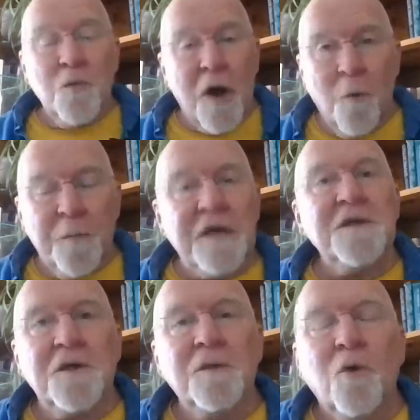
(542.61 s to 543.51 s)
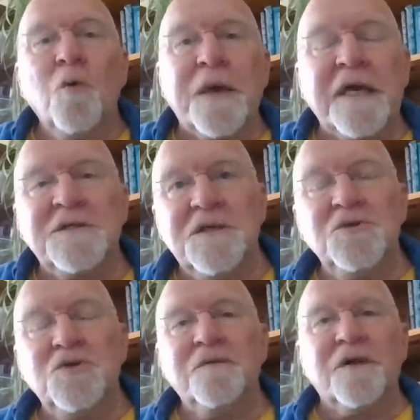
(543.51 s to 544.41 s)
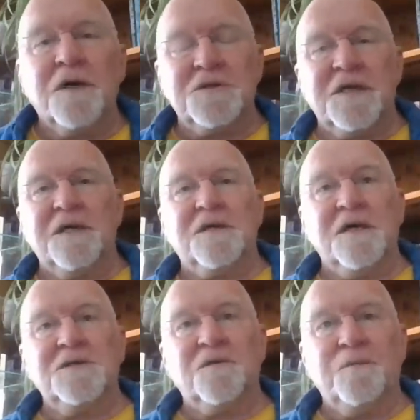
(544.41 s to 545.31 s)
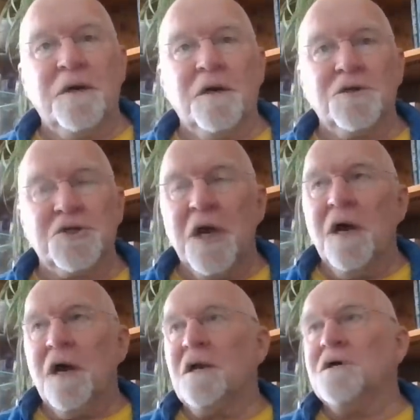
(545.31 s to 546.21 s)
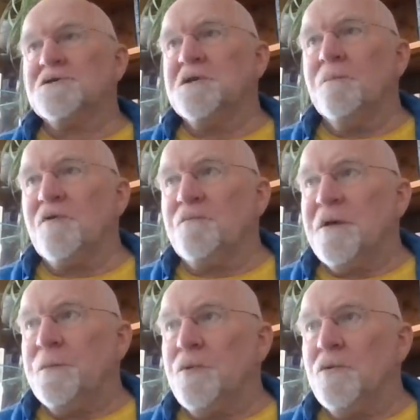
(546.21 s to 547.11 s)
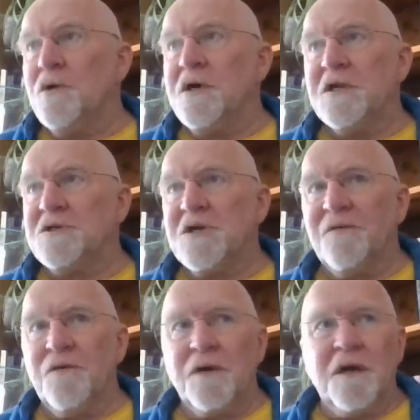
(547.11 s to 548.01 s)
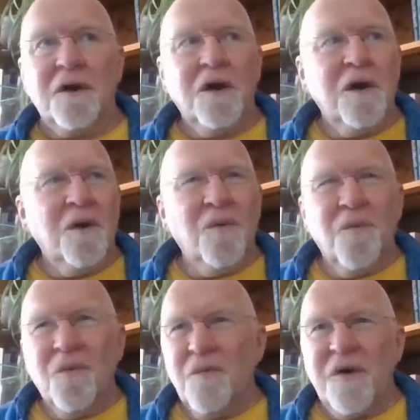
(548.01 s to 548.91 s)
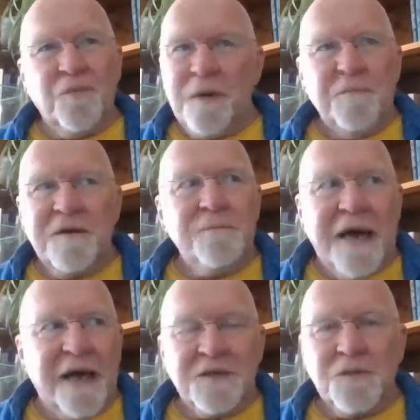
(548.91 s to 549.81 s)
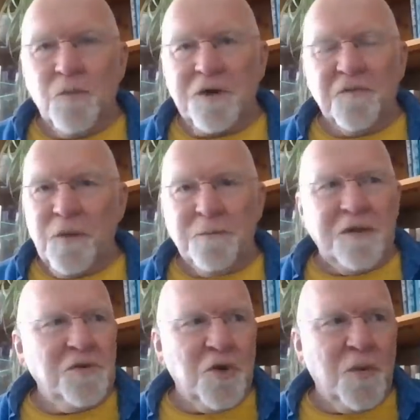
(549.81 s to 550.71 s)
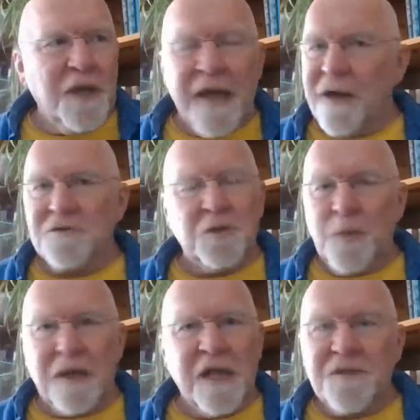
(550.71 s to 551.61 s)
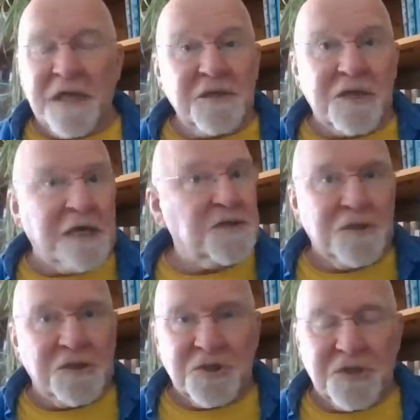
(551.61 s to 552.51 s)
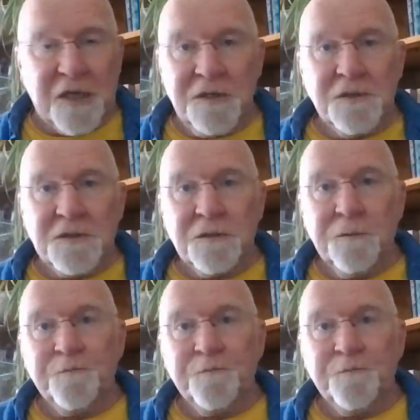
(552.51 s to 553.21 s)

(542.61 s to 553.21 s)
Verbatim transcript: well be that the more we get into the last 10 days of March, a large number of people look at each other and go, Have we been mad? What have we been doing? How did we let things get to this state?